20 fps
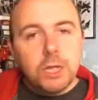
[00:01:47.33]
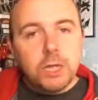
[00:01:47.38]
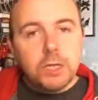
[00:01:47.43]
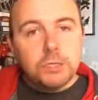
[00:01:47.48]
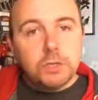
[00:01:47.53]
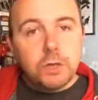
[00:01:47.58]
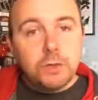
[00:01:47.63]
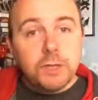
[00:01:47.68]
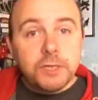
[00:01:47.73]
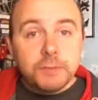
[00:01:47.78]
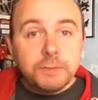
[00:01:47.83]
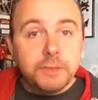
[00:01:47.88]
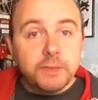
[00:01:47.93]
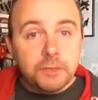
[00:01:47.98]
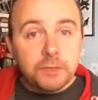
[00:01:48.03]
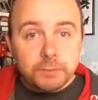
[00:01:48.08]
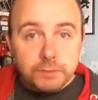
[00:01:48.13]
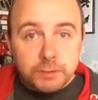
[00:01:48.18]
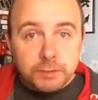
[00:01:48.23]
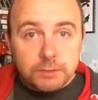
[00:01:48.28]
So these
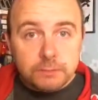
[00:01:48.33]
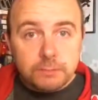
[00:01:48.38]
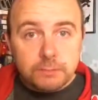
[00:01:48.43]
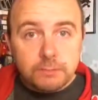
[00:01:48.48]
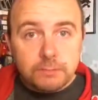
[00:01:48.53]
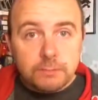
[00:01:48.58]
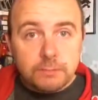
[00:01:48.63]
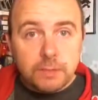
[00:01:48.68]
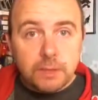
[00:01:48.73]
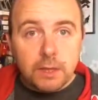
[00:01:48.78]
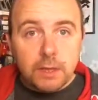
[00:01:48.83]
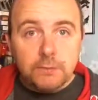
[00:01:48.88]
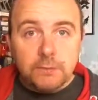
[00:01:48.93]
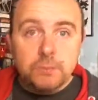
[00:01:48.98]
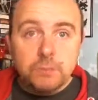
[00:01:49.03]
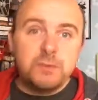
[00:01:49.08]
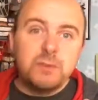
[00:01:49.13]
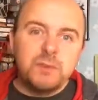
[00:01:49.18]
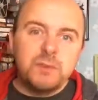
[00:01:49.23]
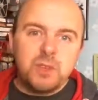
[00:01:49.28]
pickups, I've
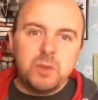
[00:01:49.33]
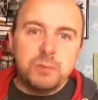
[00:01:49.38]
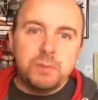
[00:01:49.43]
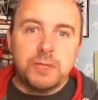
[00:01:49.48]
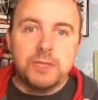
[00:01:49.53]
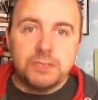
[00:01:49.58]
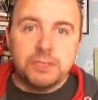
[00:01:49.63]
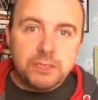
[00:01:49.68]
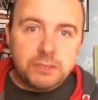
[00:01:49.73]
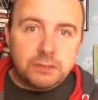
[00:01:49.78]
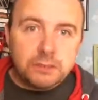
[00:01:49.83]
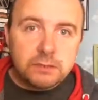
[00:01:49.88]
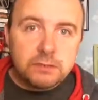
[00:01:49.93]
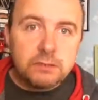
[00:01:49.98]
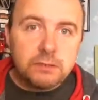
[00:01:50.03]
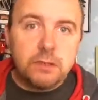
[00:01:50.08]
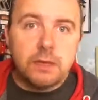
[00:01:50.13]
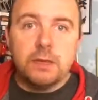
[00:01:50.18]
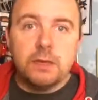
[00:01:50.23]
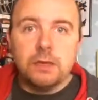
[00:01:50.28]
come from a few places.
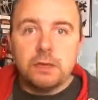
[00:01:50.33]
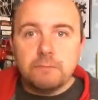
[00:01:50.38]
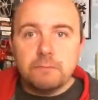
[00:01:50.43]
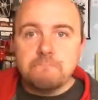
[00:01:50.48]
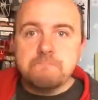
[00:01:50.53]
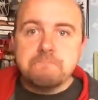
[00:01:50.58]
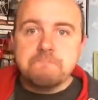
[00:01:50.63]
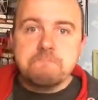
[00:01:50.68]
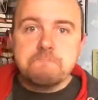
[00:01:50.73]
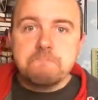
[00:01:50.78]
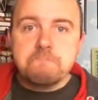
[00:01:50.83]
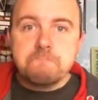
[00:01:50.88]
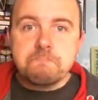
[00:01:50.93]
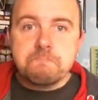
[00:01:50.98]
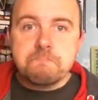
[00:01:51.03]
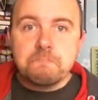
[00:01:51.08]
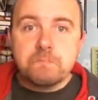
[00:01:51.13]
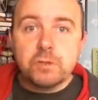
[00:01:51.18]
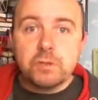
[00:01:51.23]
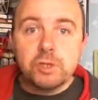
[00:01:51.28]
Some
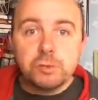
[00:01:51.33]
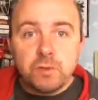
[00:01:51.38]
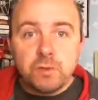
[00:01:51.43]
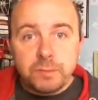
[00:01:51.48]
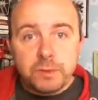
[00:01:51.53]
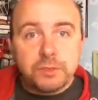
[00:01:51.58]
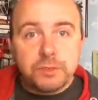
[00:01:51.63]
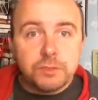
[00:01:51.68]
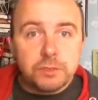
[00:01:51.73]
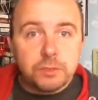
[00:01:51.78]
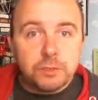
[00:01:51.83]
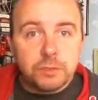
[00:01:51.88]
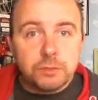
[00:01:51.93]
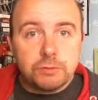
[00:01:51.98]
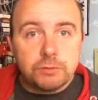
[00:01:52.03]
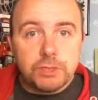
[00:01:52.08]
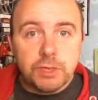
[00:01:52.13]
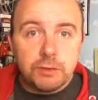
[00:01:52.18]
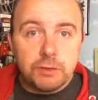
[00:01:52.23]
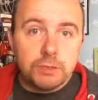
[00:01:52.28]
I've been to
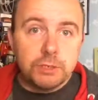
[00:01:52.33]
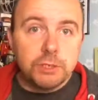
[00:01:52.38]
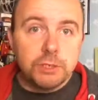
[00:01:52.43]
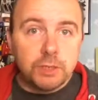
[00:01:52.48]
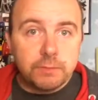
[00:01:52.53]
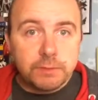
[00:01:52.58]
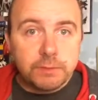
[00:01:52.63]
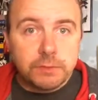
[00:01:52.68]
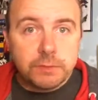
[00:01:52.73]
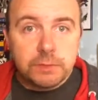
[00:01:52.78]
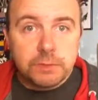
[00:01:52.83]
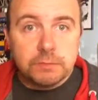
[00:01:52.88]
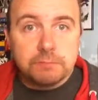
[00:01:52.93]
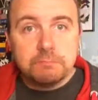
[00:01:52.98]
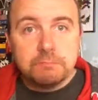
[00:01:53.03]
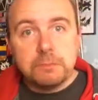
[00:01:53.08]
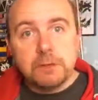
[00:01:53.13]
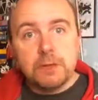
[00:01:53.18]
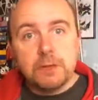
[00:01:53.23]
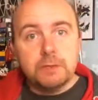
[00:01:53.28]
charity shops
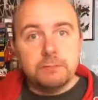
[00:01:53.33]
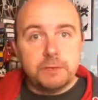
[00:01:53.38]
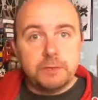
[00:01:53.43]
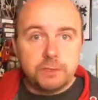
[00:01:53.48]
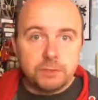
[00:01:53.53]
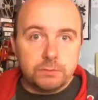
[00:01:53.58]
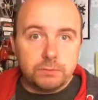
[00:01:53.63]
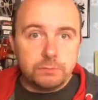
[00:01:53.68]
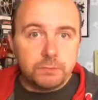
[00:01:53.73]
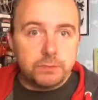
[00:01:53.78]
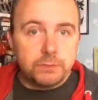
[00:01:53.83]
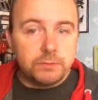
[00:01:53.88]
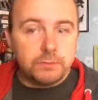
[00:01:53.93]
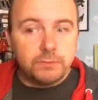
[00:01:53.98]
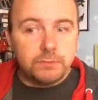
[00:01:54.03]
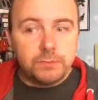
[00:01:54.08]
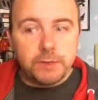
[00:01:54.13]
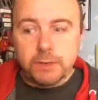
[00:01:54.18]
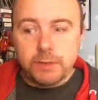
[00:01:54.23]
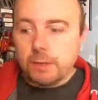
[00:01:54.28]
and picked some bits up
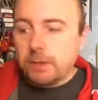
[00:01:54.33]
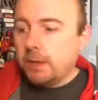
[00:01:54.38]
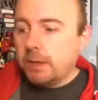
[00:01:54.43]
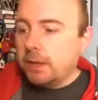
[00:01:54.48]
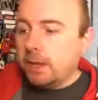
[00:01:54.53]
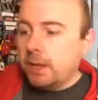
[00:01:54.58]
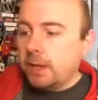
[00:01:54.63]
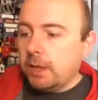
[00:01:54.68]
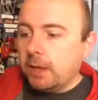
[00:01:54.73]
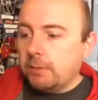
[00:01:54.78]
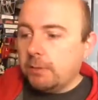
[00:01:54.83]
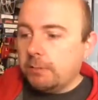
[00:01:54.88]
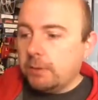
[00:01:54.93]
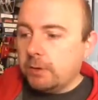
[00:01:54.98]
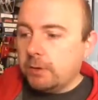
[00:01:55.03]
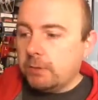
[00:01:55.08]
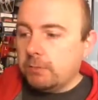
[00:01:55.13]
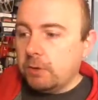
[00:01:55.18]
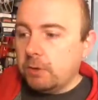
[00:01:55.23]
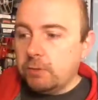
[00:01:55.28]
from that,
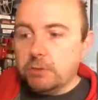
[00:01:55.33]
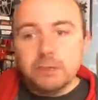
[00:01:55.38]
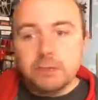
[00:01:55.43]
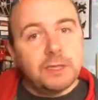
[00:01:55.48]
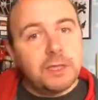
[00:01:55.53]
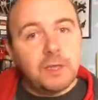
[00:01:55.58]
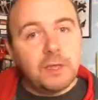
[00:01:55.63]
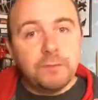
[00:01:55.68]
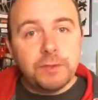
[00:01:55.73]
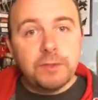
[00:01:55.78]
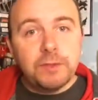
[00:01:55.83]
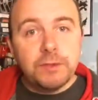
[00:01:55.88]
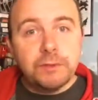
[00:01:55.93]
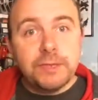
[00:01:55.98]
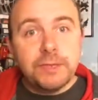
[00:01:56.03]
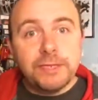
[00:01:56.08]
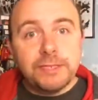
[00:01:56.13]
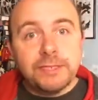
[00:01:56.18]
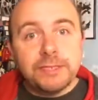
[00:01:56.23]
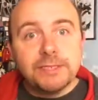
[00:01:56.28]
but mostly I've been
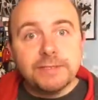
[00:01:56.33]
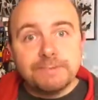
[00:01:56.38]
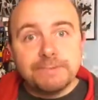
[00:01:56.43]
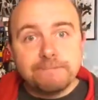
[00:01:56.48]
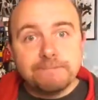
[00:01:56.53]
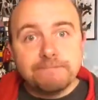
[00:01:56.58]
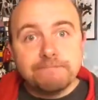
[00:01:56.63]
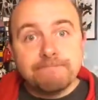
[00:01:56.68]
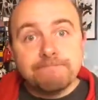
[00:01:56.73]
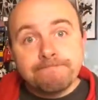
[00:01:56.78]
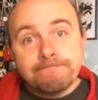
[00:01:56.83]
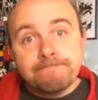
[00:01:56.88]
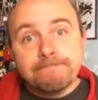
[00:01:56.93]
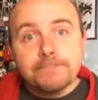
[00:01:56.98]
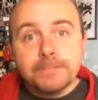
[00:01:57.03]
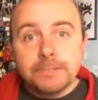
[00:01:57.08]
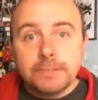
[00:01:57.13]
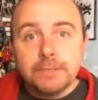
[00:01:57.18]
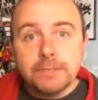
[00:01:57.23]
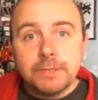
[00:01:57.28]
donated.
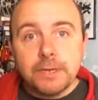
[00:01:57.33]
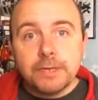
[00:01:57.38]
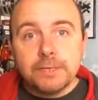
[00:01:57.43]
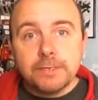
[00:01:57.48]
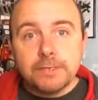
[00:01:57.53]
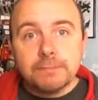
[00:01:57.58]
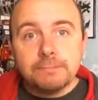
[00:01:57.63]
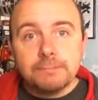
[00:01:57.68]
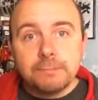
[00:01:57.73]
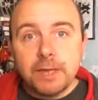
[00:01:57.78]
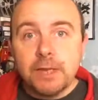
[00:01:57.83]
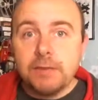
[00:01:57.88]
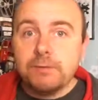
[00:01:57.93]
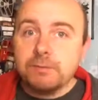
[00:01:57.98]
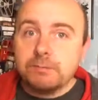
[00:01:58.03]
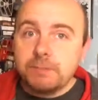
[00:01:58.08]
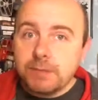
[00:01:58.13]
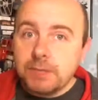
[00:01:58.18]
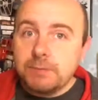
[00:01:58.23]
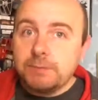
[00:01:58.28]
Yes, I have
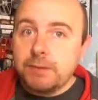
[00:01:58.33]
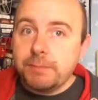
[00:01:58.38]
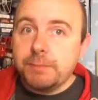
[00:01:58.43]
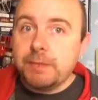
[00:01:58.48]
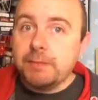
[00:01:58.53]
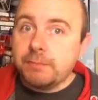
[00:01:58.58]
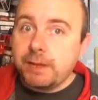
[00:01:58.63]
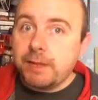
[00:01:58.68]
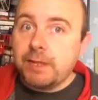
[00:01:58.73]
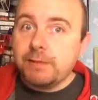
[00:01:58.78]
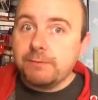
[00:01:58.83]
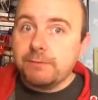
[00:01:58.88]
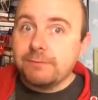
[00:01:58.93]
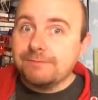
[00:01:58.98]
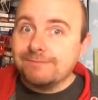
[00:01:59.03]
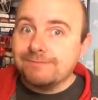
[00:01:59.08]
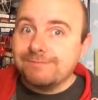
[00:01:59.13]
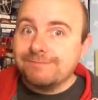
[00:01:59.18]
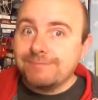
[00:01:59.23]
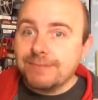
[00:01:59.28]
some nice people in my
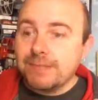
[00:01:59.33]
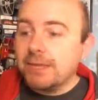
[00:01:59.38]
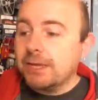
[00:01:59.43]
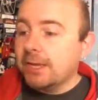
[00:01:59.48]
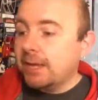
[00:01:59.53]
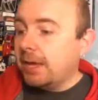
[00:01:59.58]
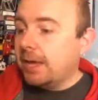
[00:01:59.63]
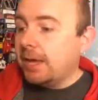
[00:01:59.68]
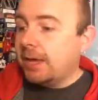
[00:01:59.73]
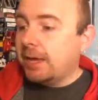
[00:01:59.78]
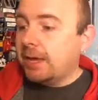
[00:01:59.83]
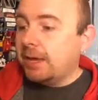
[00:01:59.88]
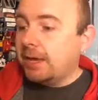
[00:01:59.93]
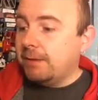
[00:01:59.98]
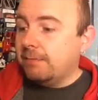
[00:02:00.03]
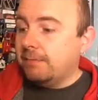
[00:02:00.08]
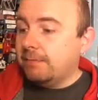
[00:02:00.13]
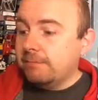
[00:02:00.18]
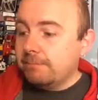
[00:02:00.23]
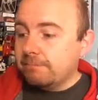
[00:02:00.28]

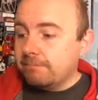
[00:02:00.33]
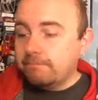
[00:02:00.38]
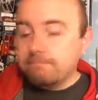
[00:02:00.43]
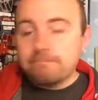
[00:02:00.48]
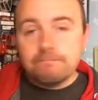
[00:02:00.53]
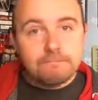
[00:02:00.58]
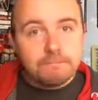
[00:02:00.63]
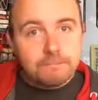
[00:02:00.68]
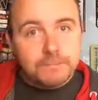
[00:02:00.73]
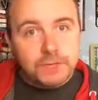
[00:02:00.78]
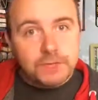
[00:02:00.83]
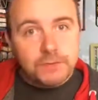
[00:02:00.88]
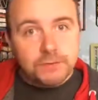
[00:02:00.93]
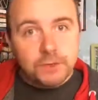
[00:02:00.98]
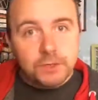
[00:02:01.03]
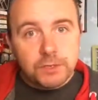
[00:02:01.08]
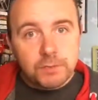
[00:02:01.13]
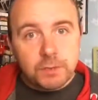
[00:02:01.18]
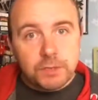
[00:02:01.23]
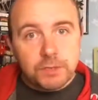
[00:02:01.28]
life. These
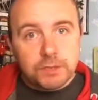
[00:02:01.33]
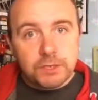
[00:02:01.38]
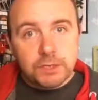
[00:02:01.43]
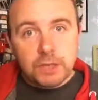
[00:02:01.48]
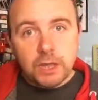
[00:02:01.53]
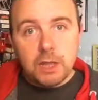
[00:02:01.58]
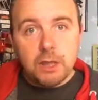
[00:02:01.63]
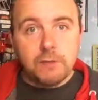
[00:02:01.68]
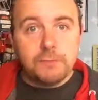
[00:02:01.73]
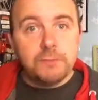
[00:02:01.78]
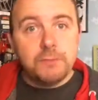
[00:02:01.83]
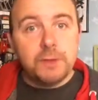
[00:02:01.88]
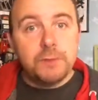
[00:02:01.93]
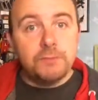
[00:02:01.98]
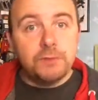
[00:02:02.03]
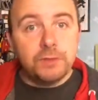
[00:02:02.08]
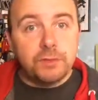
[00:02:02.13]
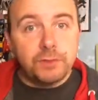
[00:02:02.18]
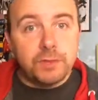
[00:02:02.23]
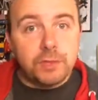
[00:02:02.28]
first ones are from my
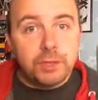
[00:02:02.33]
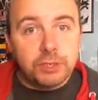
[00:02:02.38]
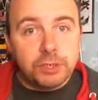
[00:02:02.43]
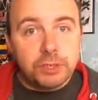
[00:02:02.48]
brother-in-law